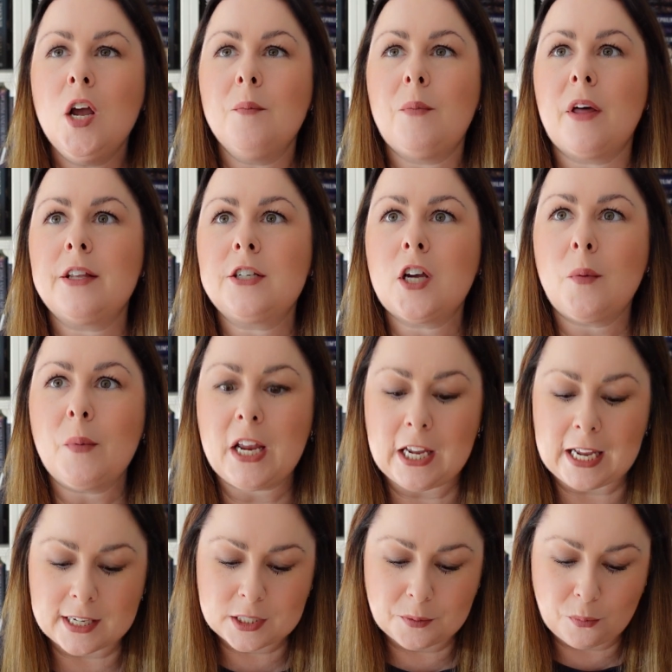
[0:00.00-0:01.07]
By the time we
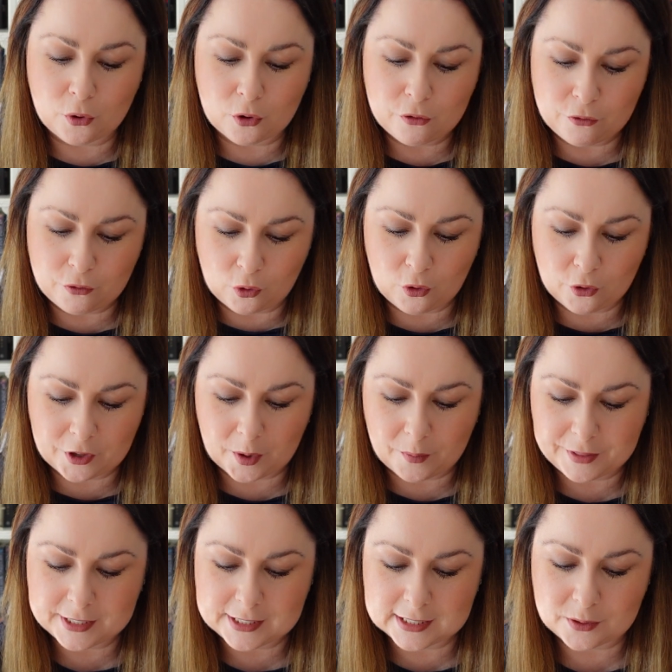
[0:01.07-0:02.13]
get to book 4 though,
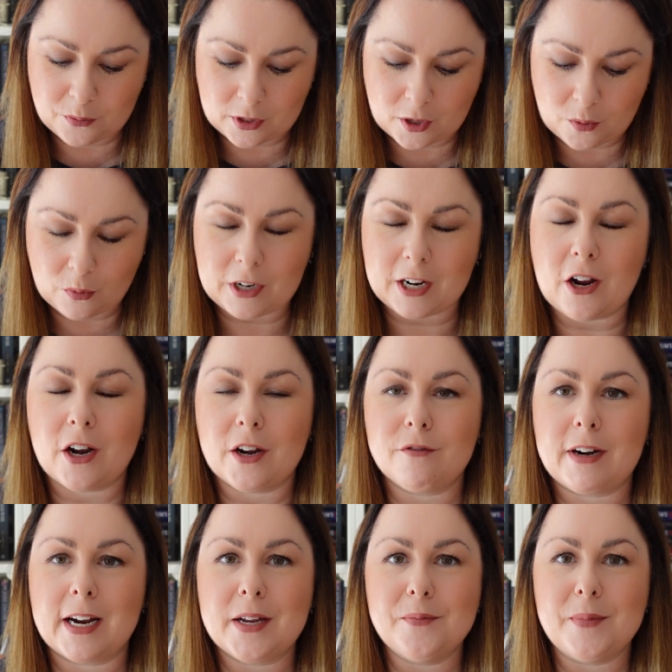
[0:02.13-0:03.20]
and this is the one I want to kind of
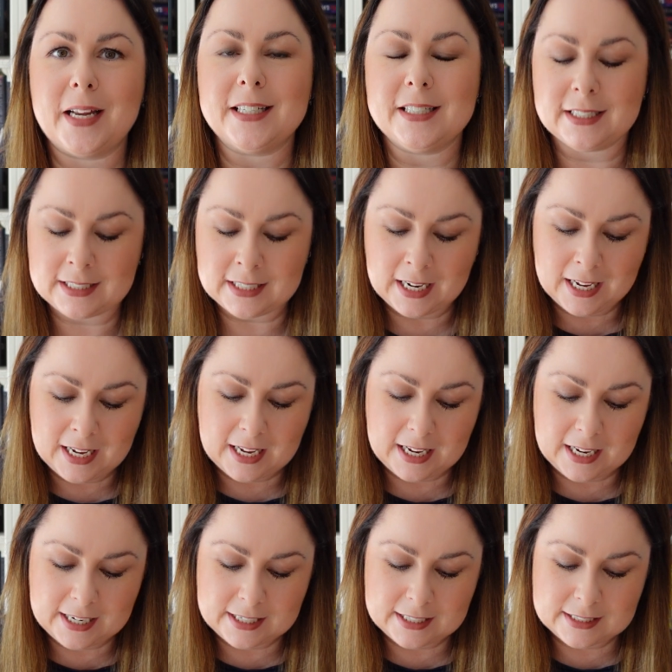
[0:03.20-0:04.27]
recommend,
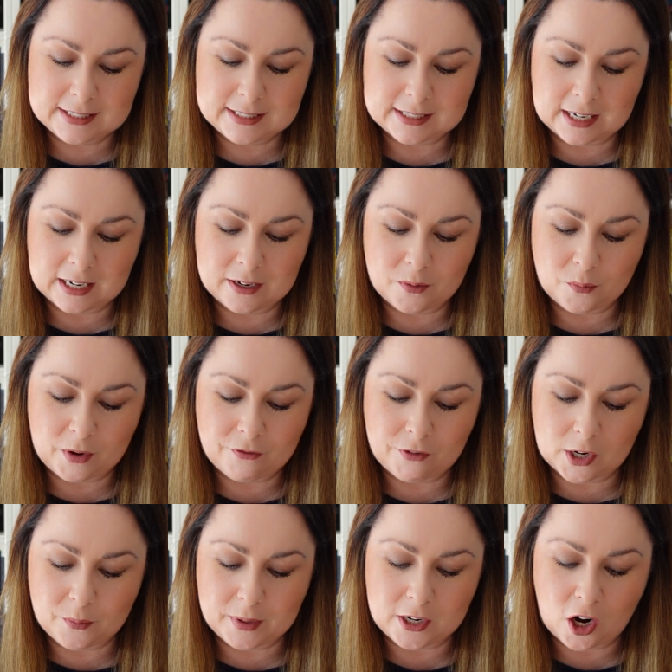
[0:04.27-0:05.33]
is we're
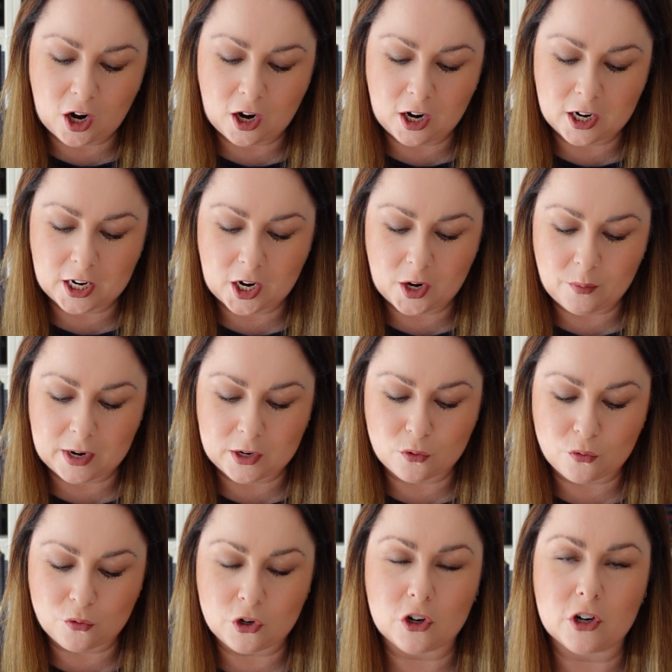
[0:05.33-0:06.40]
following Harlow and
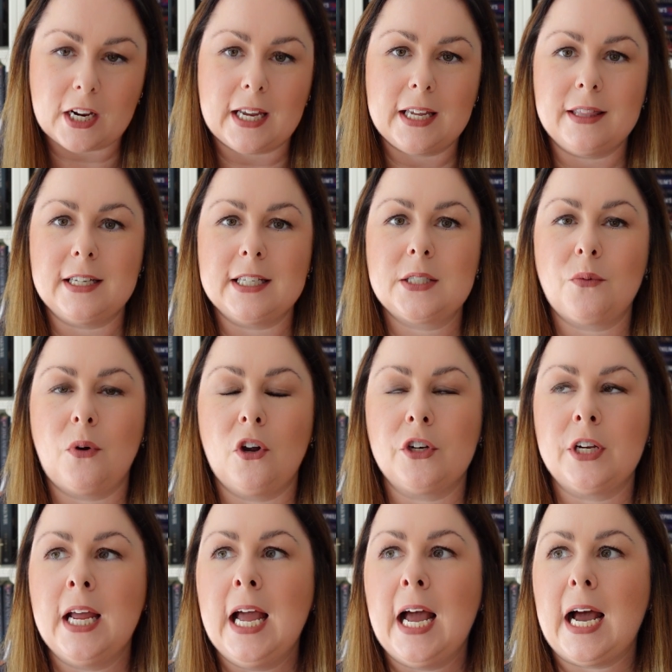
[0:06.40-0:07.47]
Rook in this
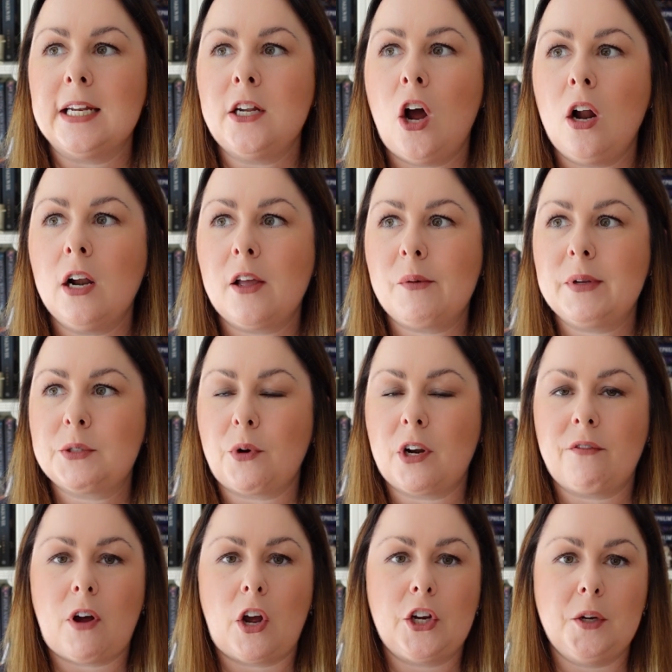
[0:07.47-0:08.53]
one, and Harlow is one
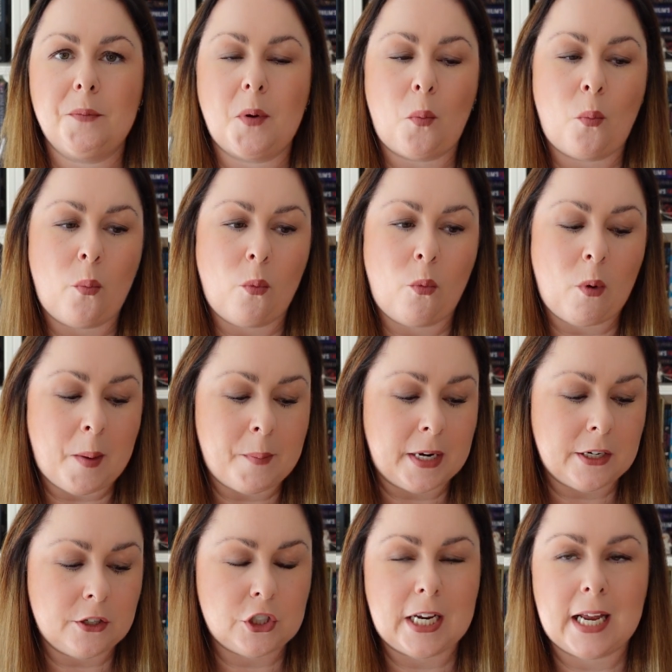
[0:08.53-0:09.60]
of our human
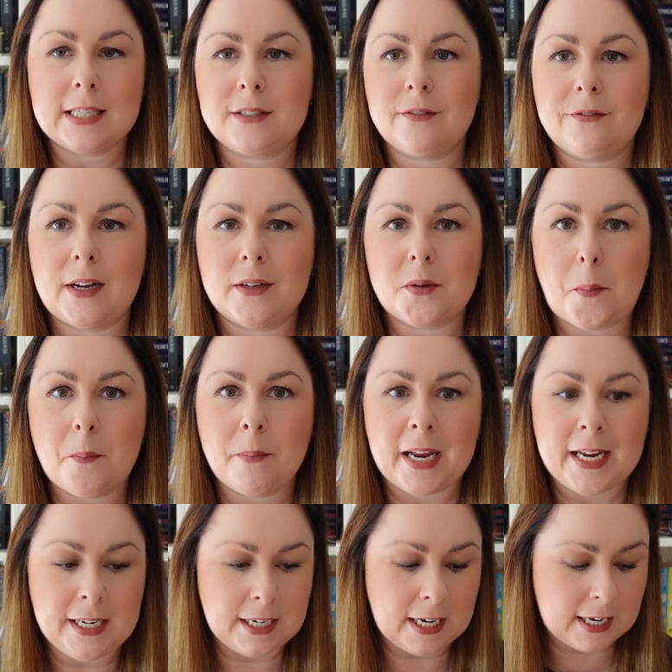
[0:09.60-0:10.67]
women. She hasn't found a
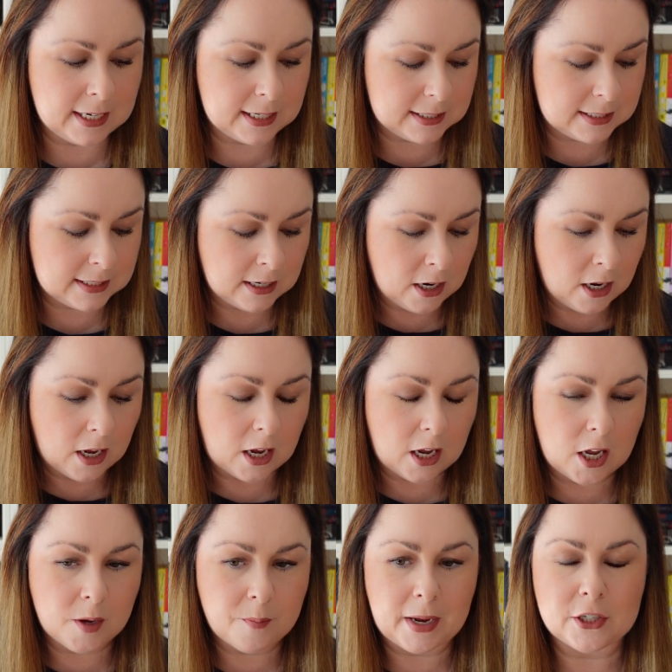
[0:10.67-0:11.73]
mate yet.
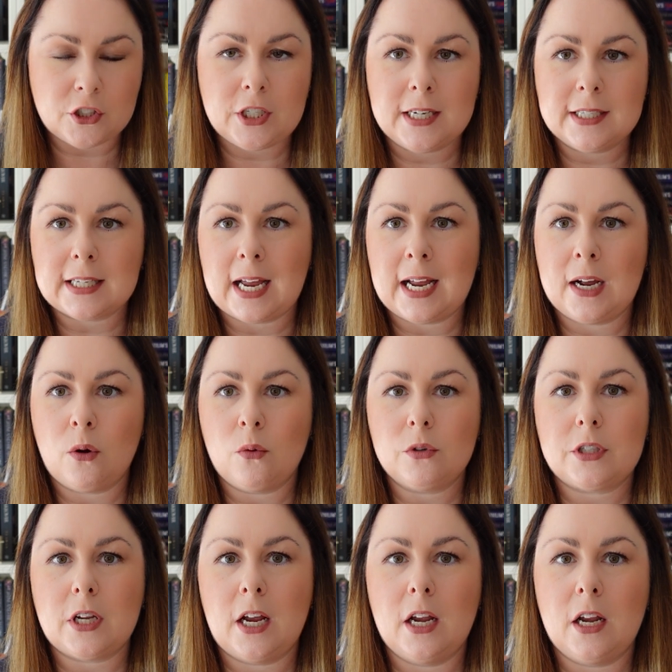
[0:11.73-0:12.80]
and she's
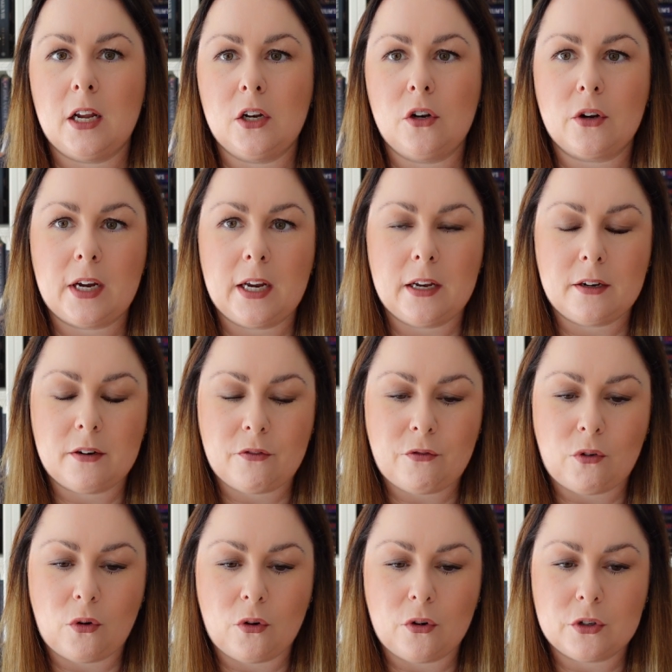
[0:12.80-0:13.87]
out looking
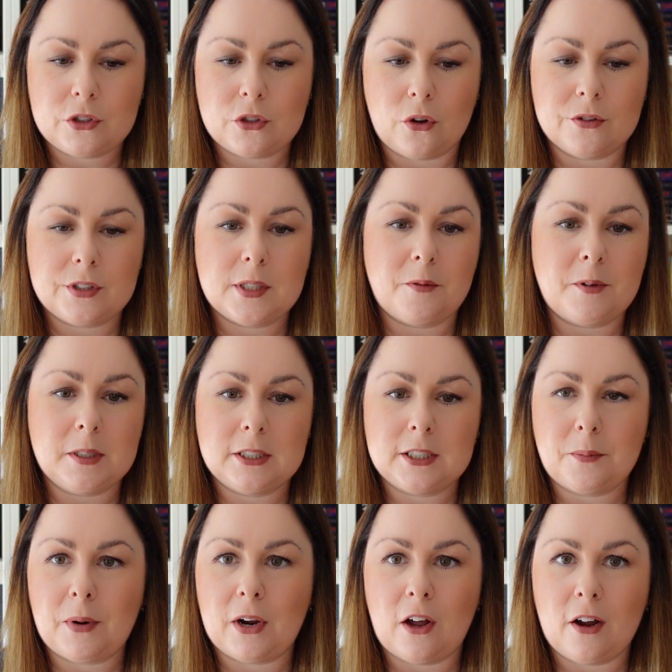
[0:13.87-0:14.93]
for sort of
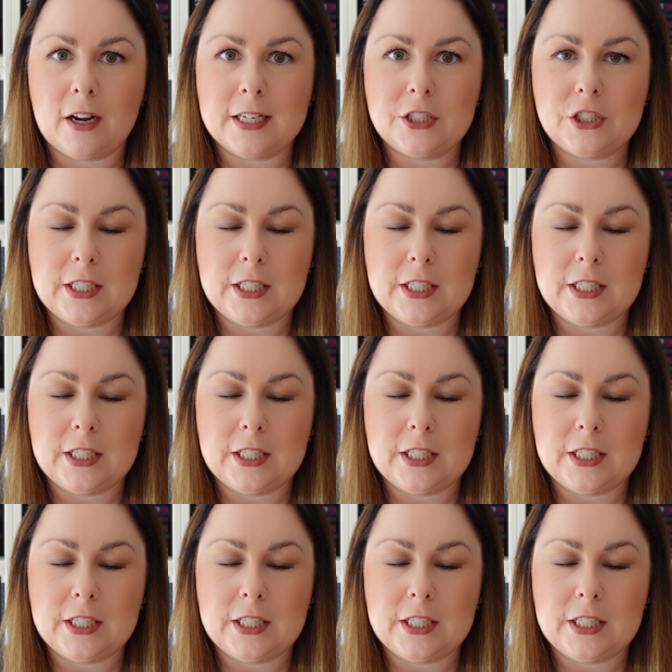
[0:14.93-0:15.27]
supplies.